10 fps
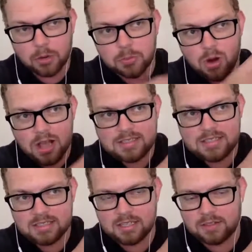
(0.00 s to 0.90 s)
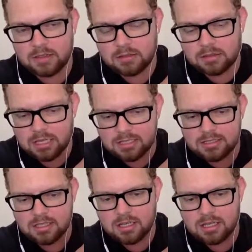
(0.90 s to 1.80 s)
processing
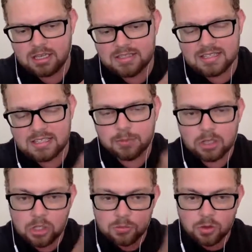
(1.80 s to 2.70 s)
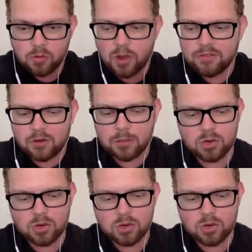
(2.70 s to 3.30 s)
this, is that something you move away from,